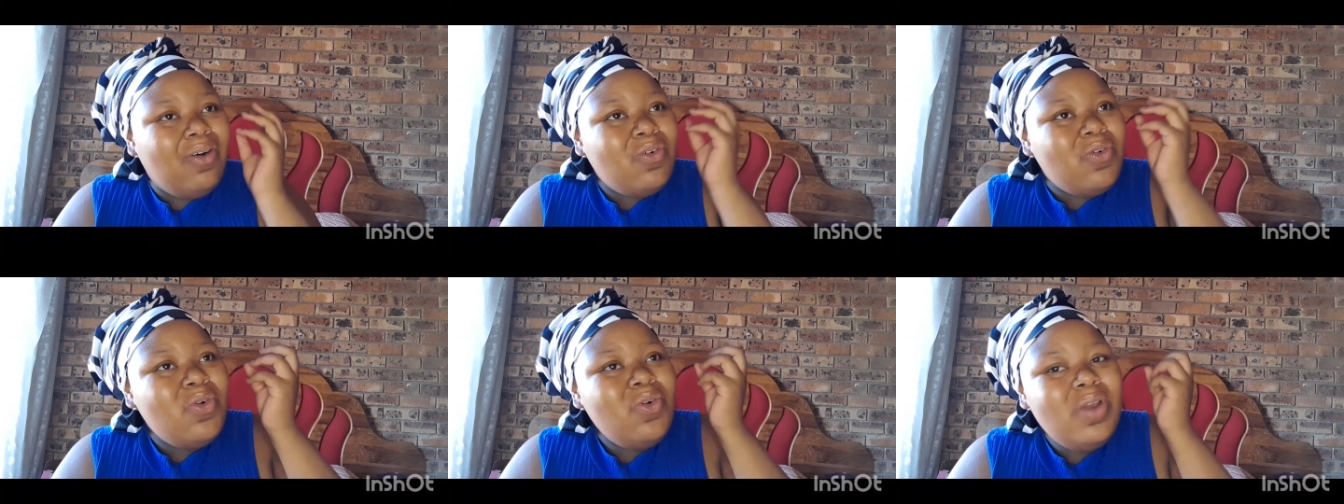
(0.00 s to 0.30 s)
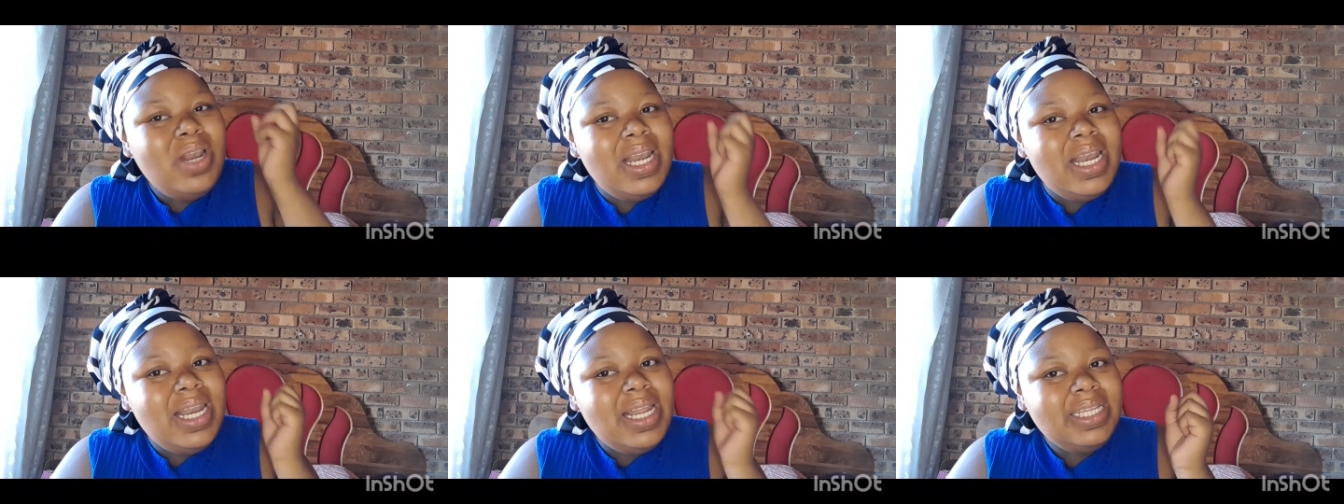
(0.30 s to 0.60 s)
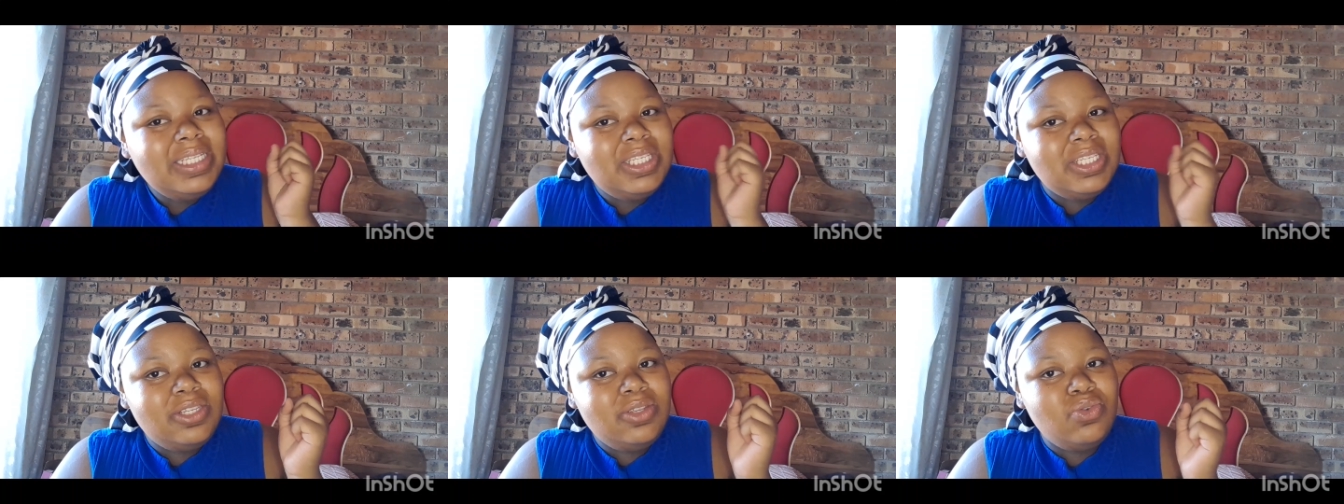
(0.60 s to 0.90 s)

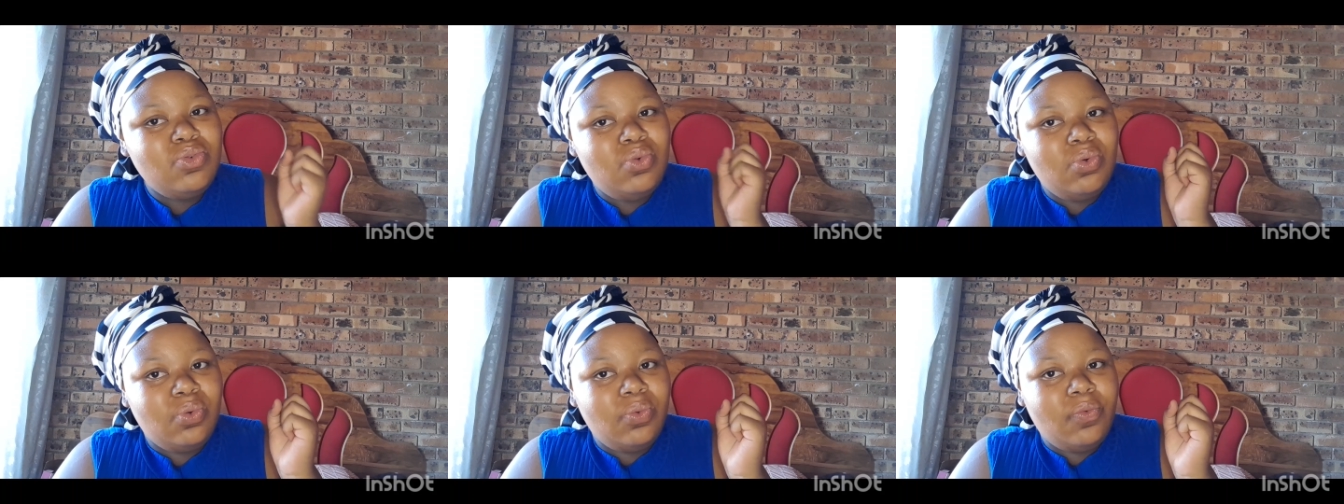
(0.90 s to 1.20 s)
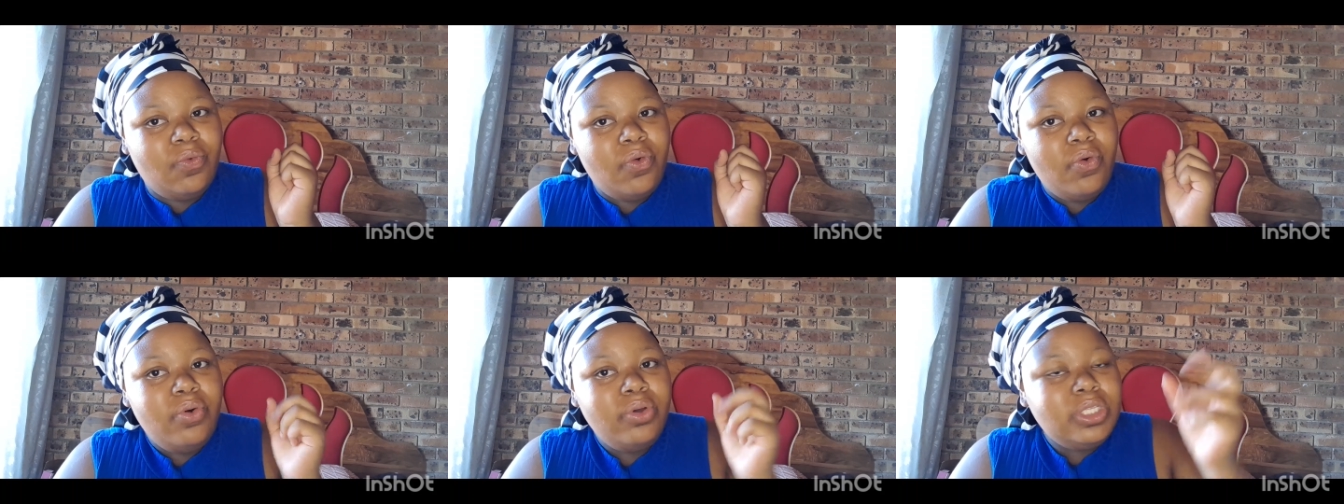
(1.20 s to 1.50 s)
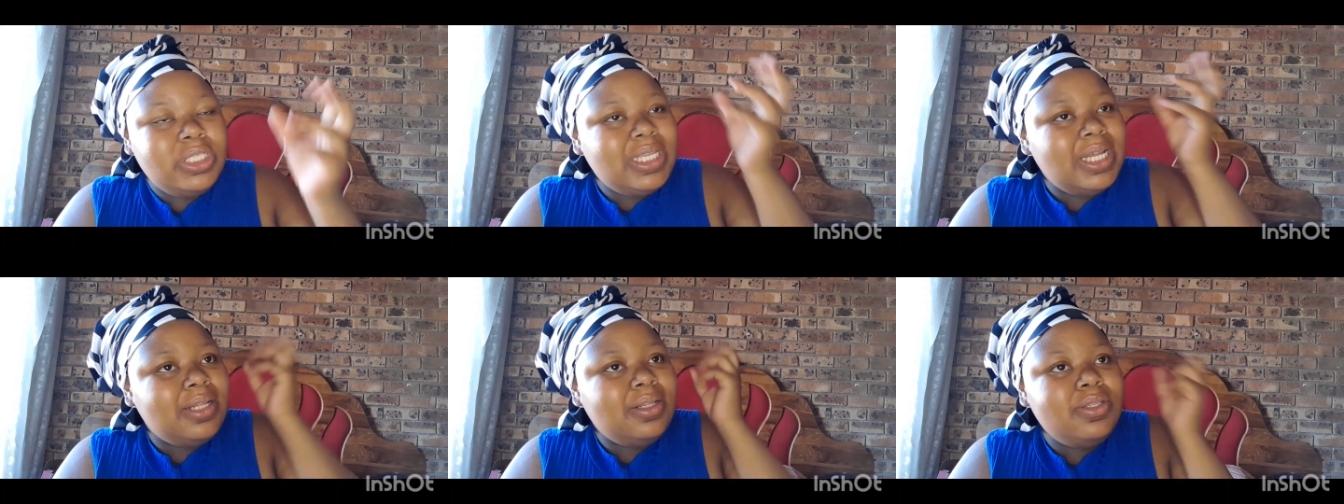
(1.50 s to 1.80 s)
leads you, who
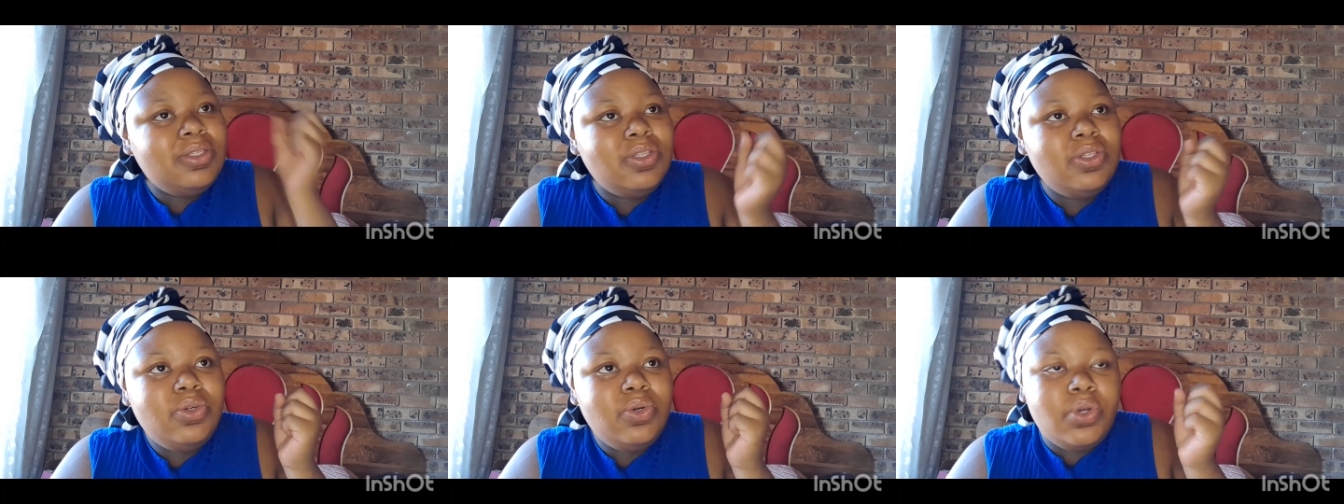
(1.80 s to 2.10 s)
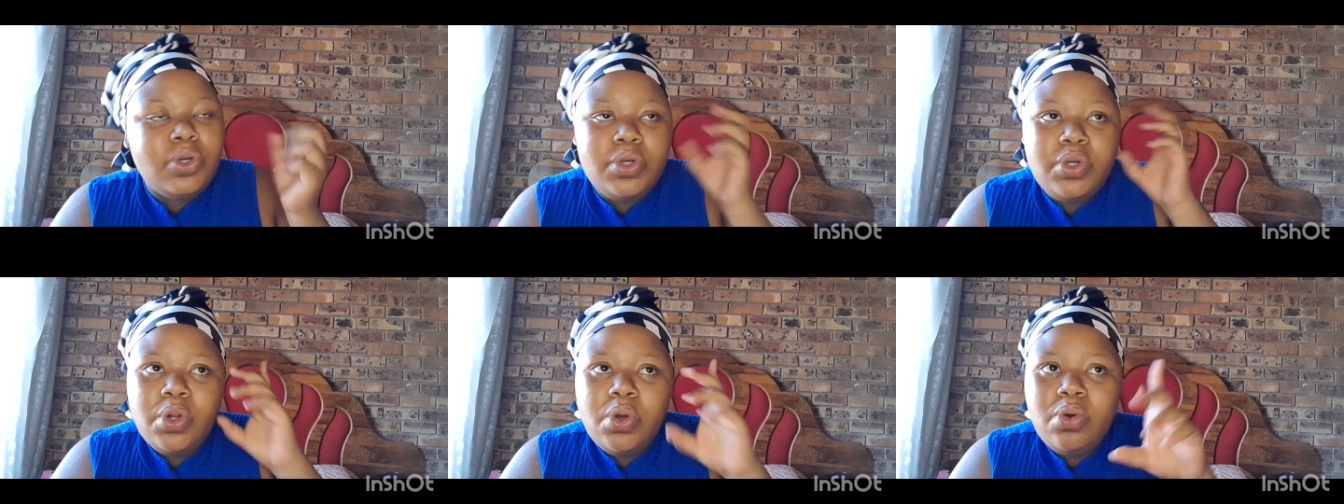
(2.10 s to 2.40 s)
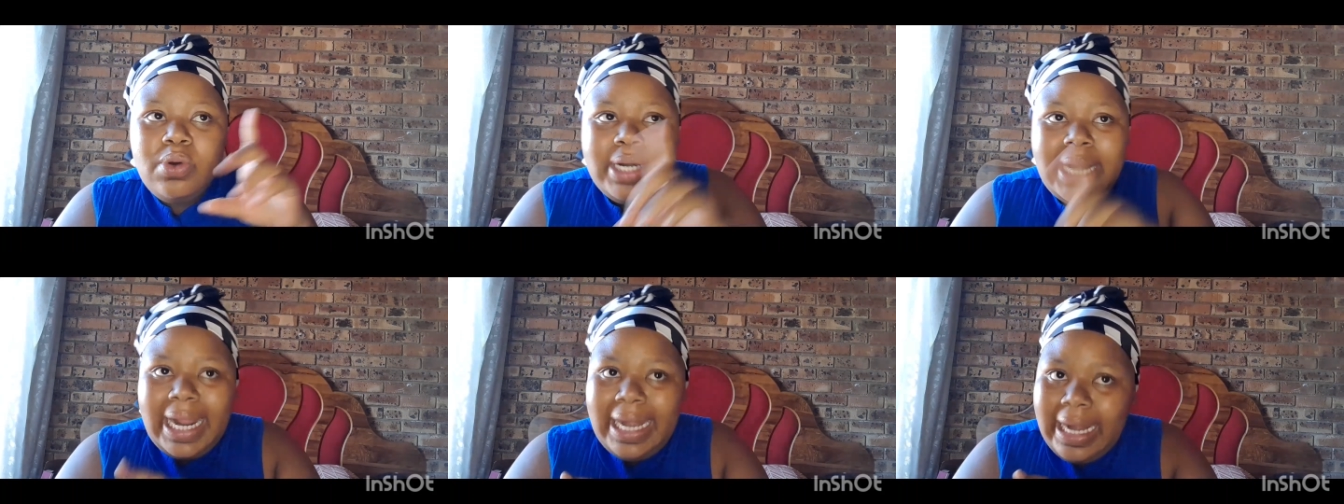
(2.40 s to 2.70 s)
tells you, no,
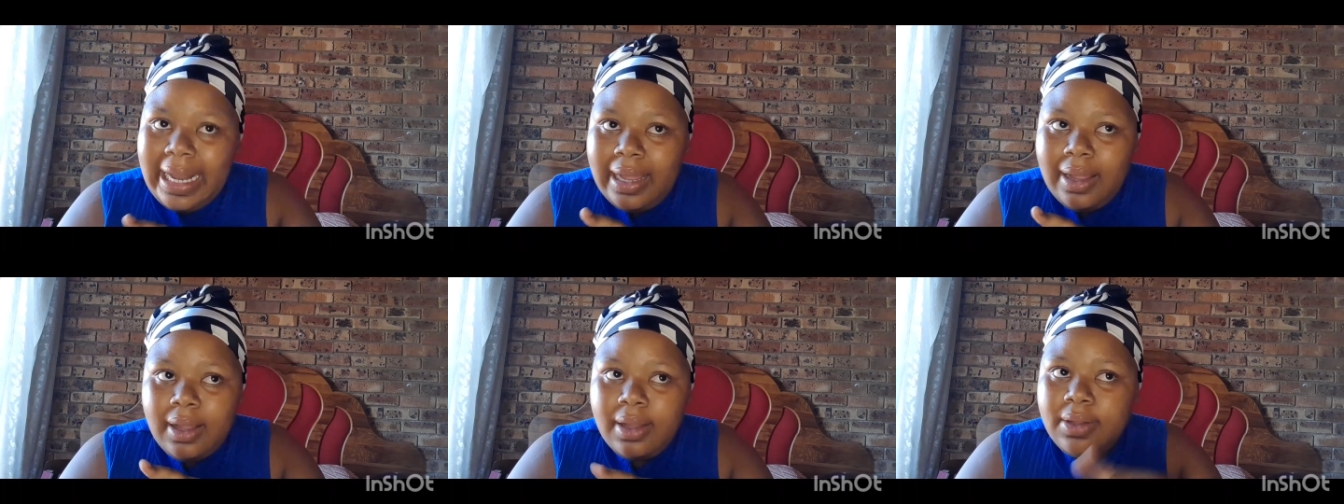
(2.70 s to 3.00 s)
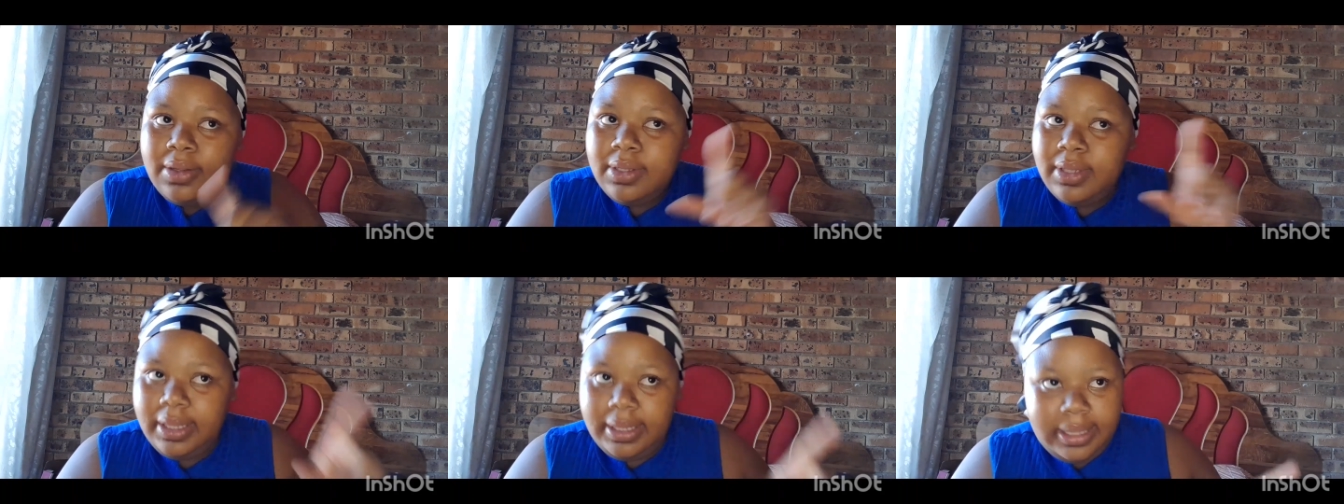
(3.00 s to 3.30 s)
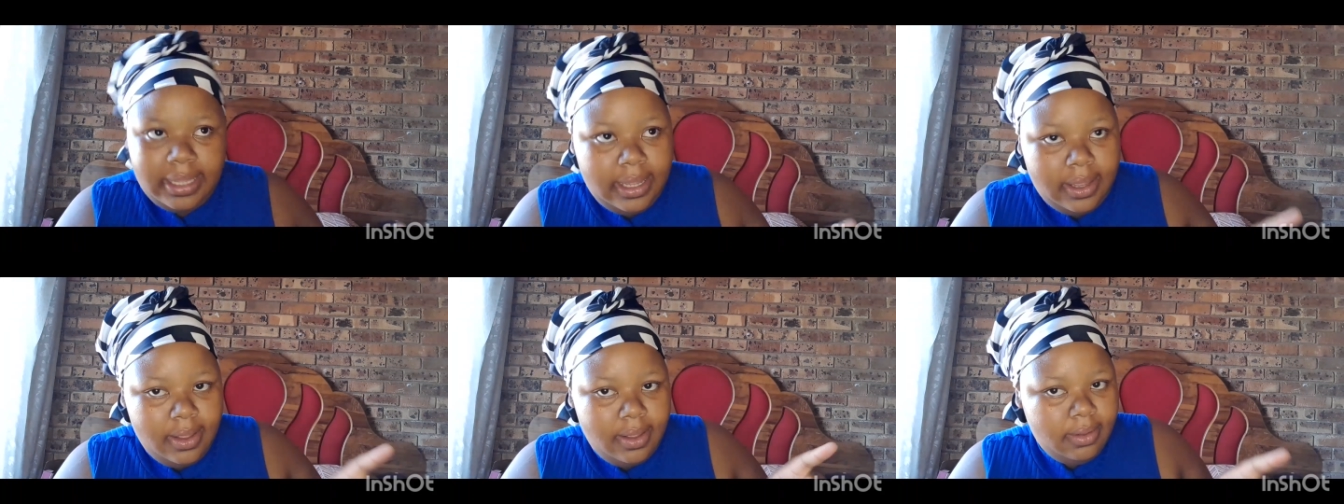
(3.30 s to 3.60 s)
Nana,
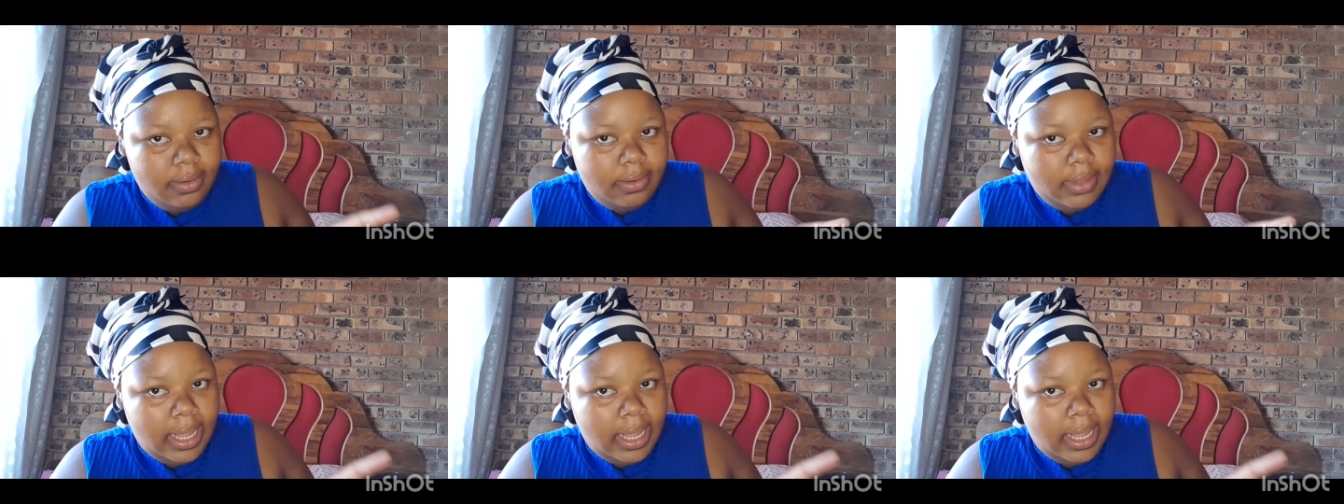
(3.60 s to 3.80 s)
there,